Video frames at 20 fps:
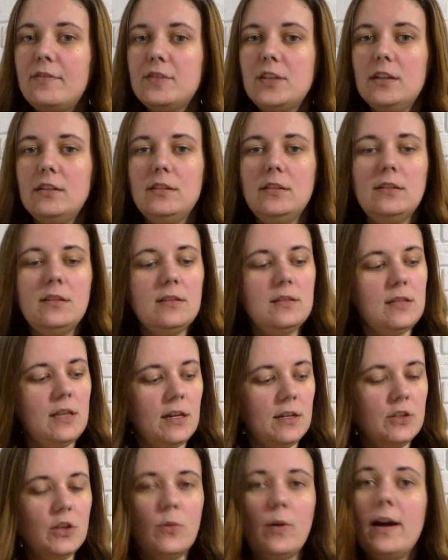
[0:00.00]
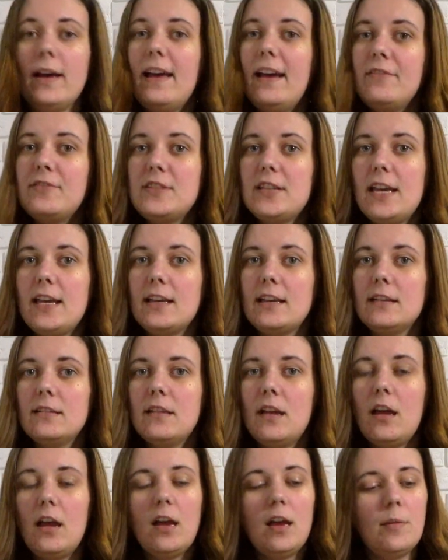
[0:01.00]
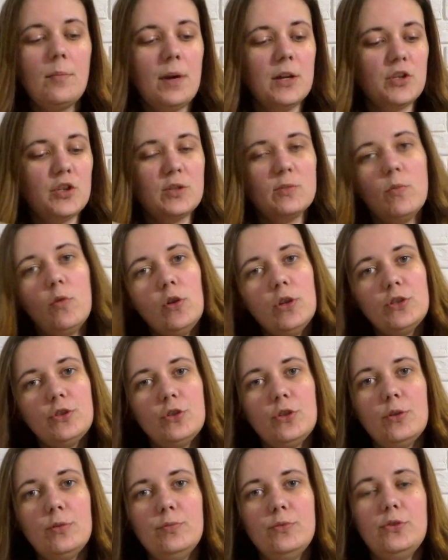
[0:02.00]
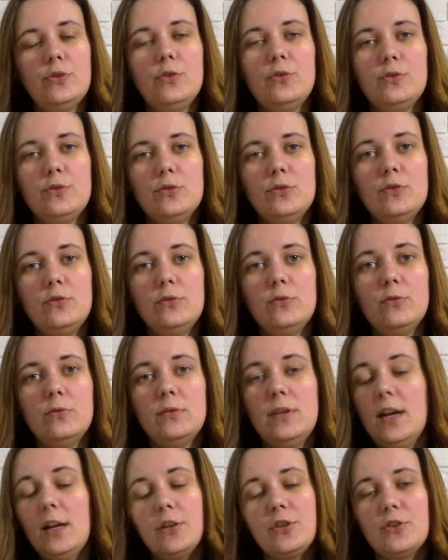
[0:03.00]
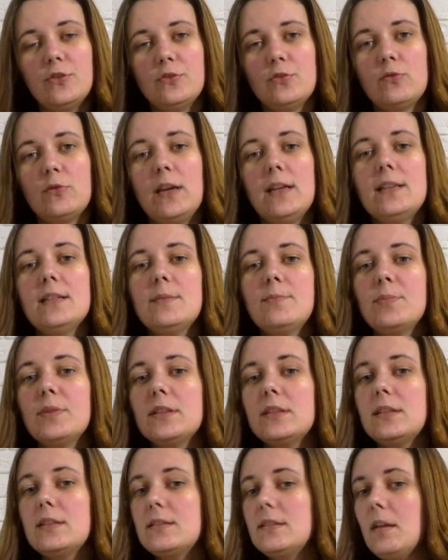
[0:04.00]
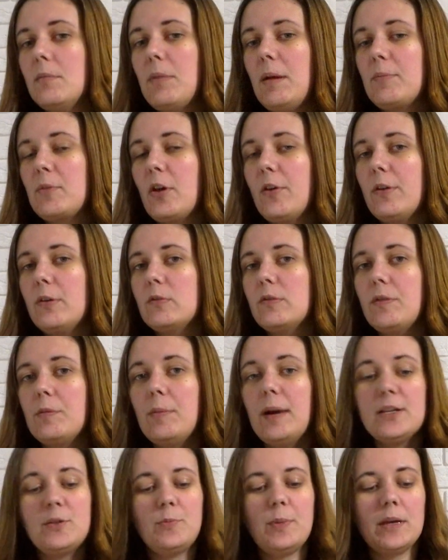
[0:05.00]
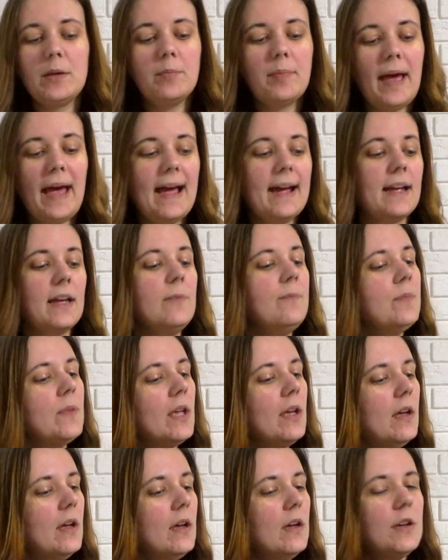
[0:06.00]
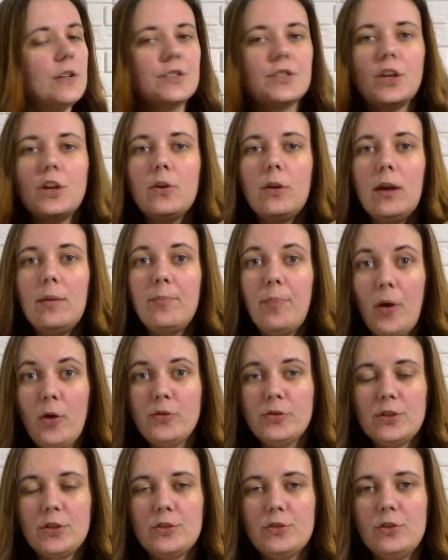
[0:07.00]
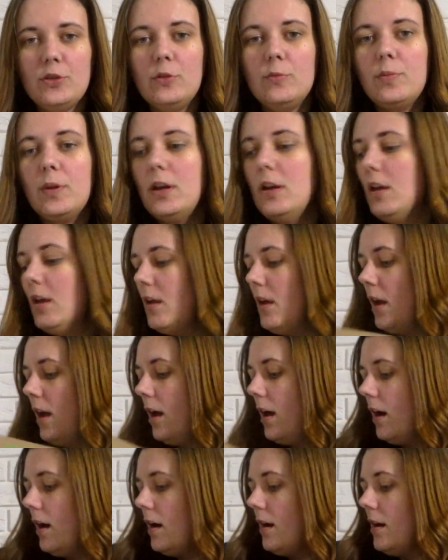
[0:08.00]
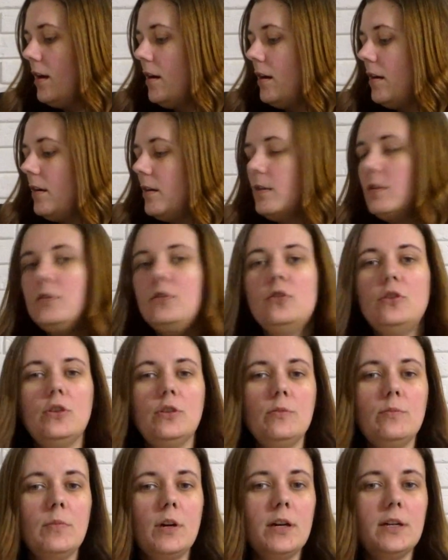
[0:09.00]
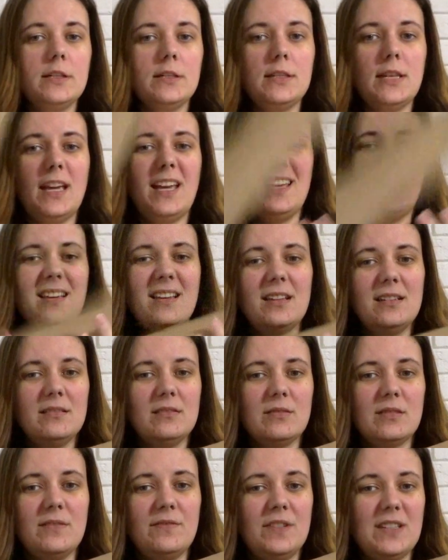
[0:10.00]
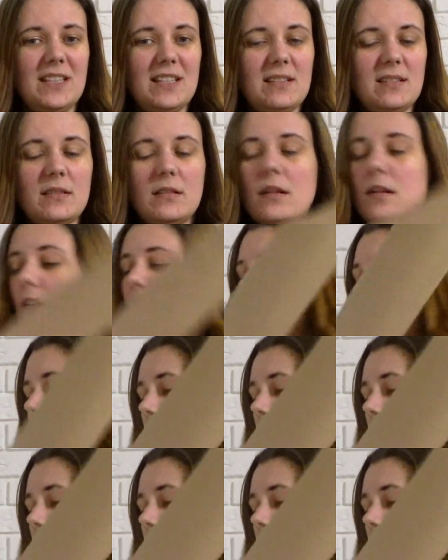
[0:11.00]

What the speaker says: done it this year, though I have taken a much smaller tube due to luggage constraints, but this time I'm going with a much bigger bag. So a poster tube. You might take something this size or